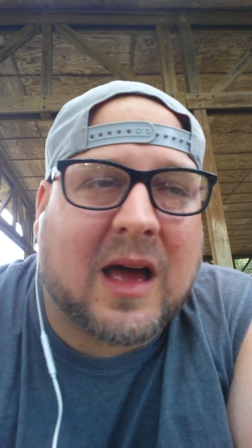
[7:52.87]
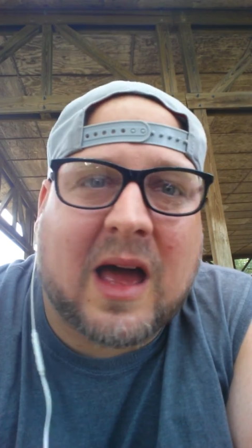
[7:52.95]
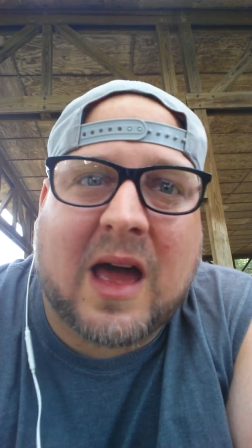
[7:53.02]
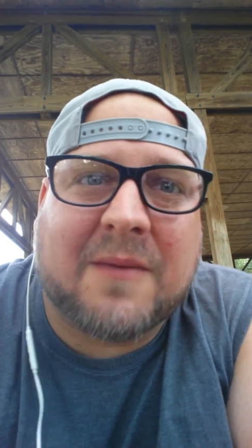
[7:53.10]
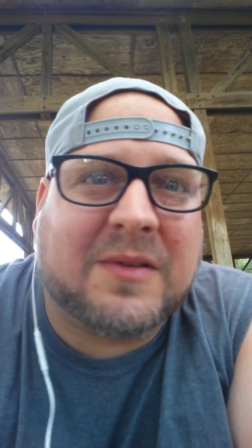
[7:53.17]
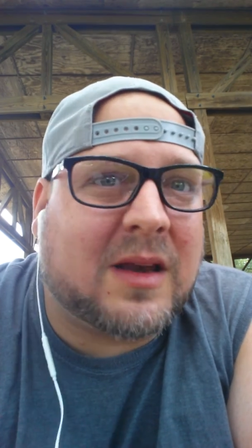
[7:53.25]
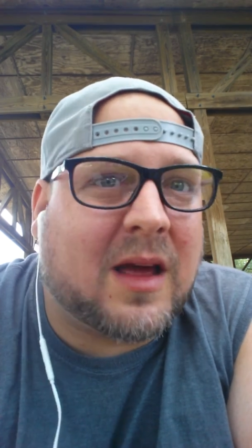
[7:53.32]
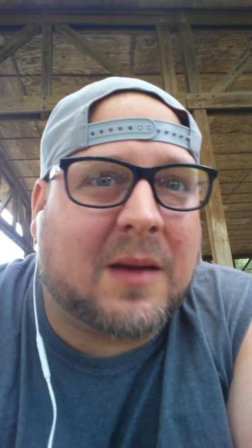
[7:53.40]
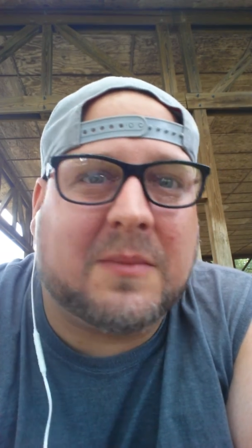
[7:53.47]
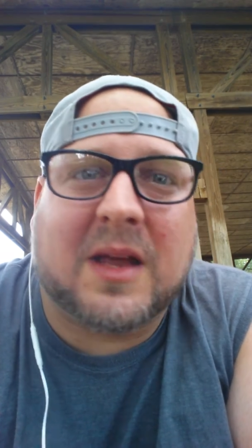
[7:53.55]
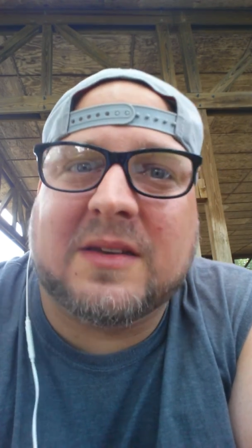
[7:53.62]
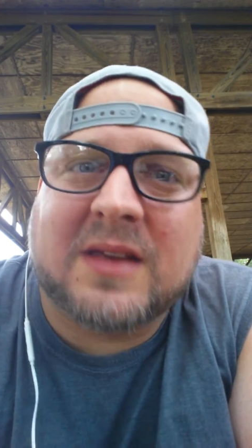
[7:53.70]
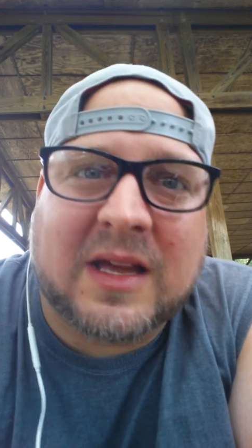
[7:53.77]

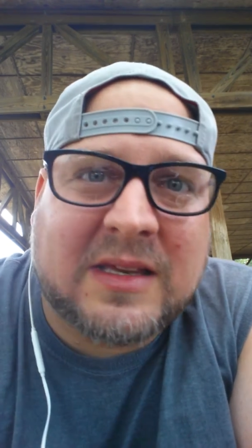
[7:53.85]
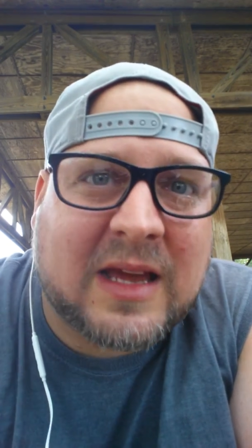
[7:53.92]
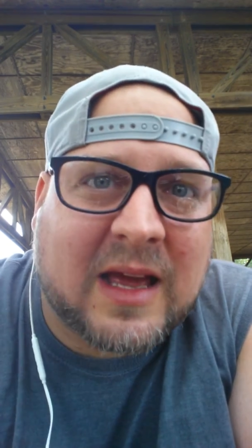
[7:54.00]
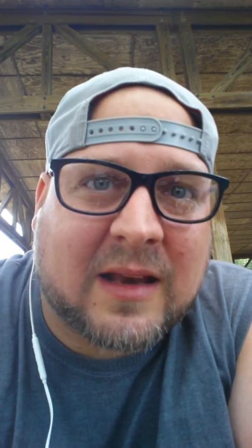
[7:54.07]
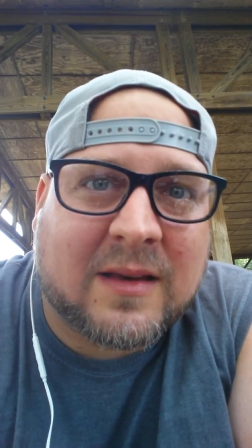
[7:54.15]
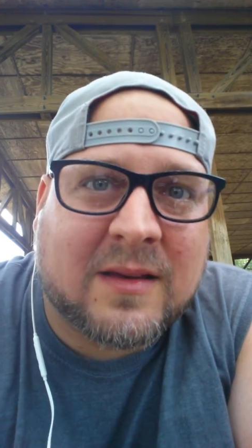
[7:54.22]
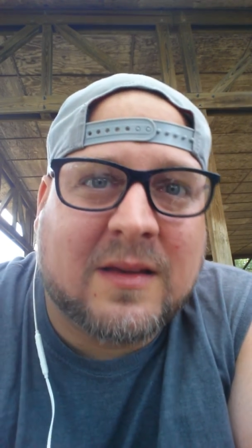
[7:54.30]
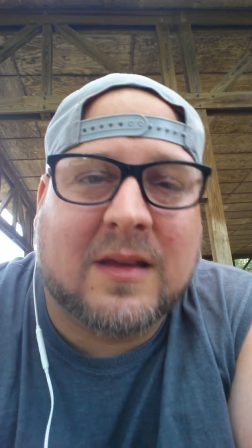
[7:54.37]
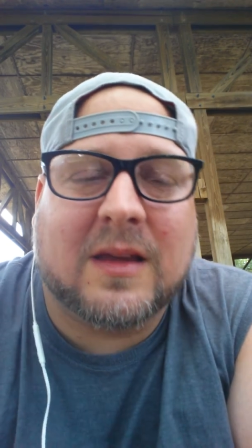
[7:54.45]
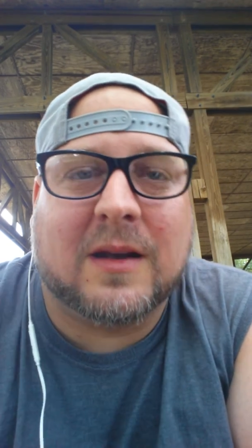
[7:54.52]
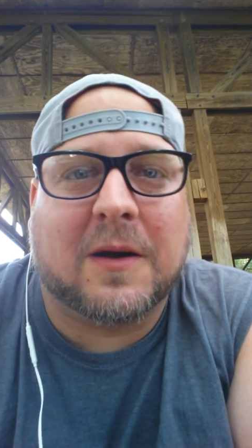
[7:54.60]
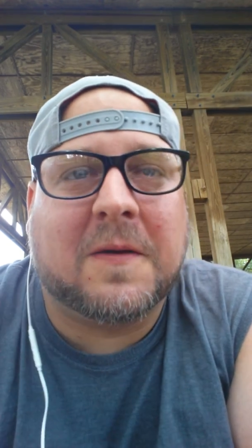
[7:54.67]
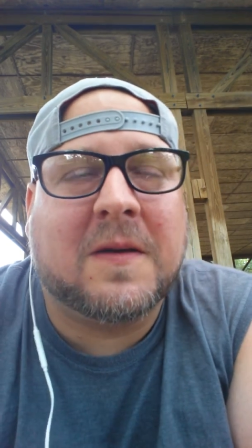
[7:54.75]
I'm not done yet.
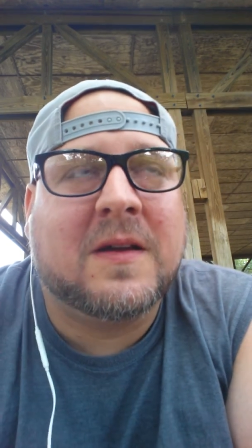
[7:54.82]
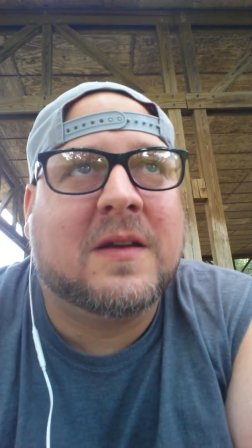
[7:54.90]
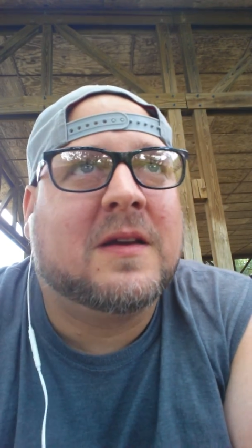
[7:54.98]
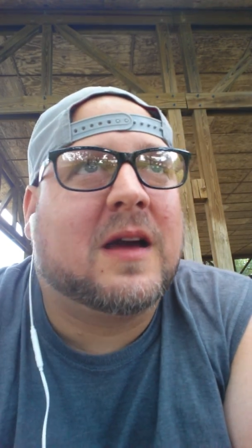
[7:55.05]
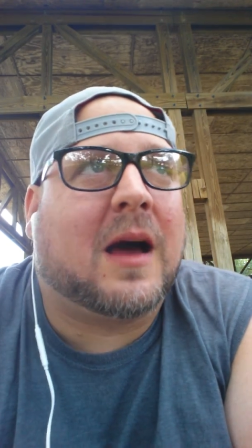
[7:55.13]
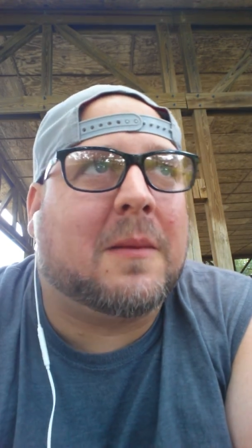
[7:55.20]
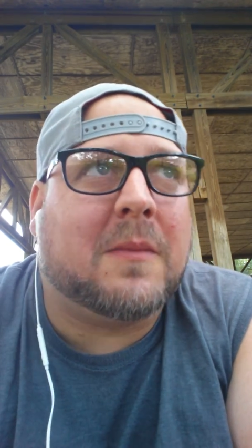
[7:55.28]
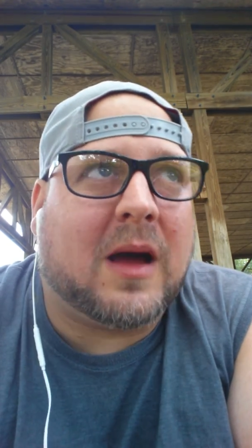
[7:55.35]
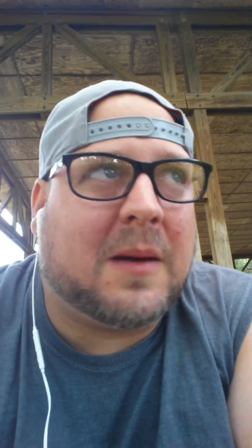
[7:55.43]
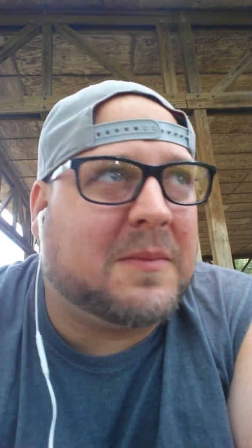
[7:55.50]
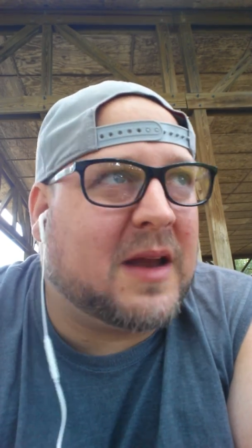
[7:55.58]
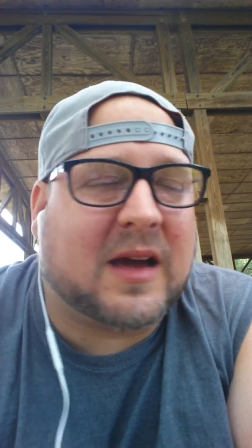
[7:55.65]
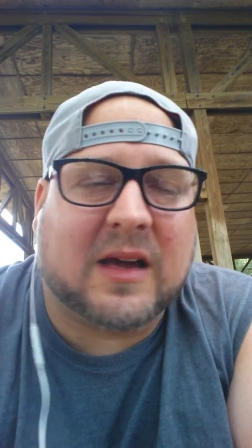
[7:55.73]
You know,
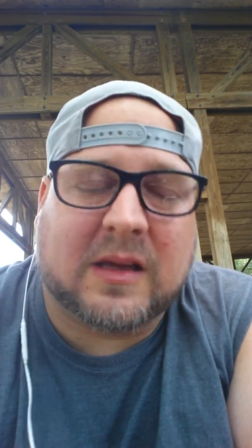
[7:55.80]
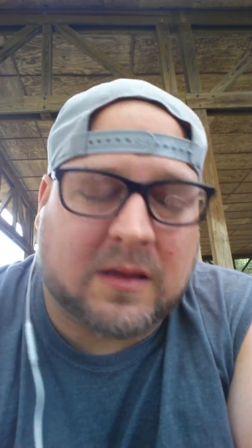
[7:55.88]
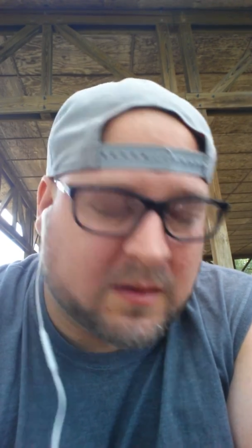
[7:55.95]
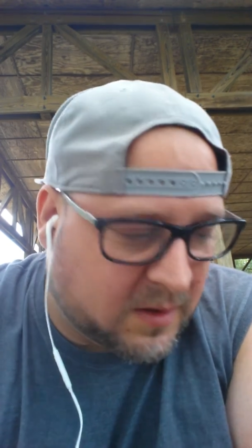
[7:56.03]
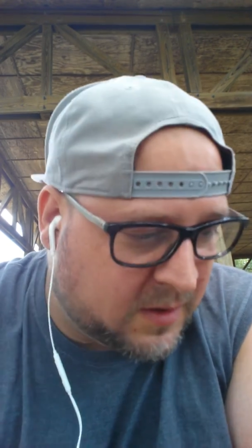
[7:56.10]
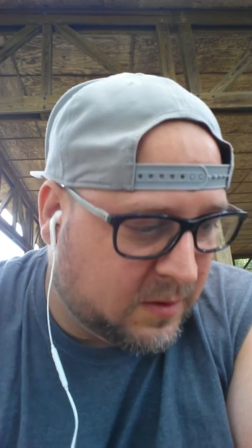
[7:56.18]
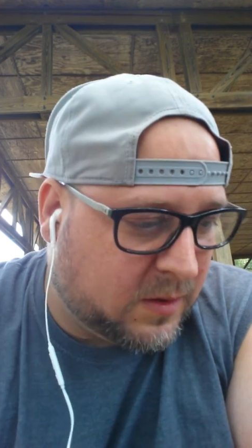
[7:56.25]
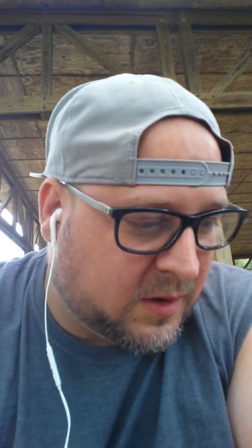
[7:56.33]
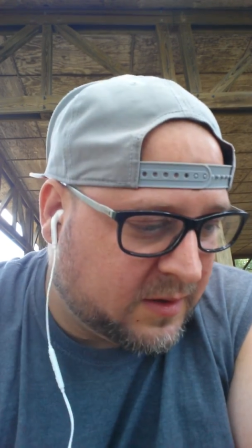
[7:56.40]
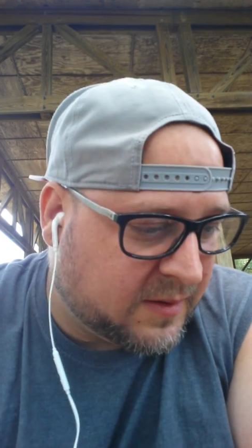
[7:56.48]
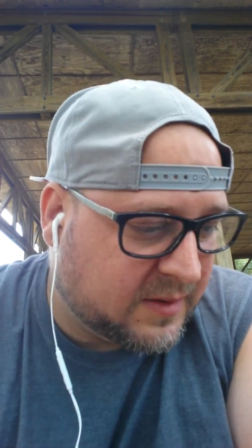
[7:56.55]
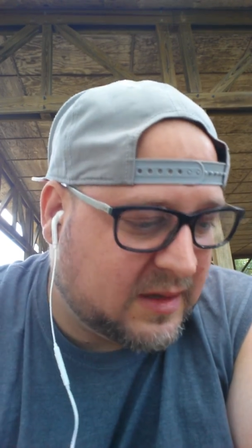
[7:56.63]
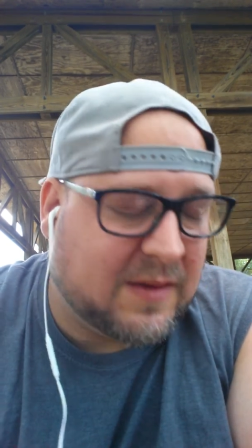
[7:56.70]
I'm not
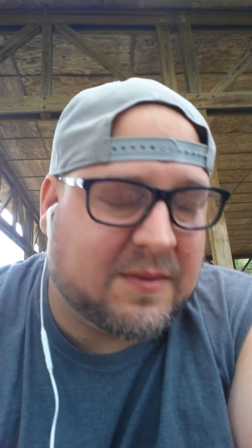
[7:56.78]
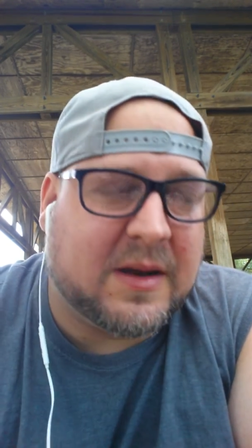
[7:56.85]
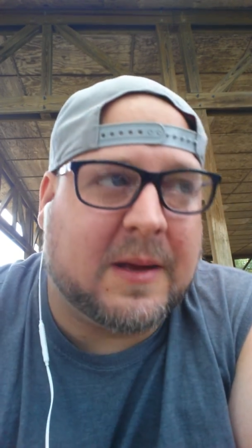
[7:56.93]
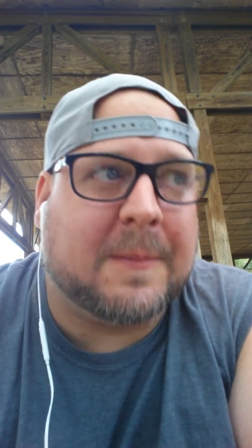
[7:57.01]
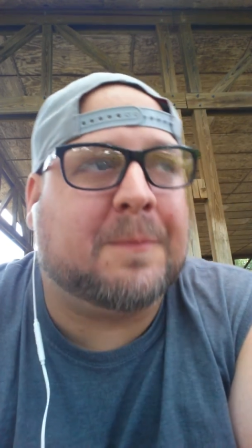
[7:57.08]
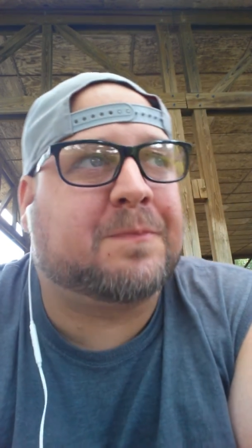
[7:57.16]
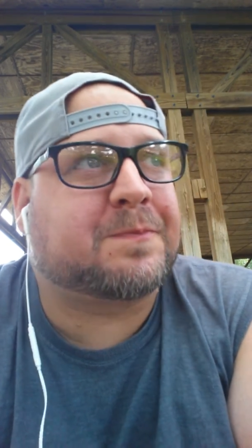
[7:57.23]
giving up.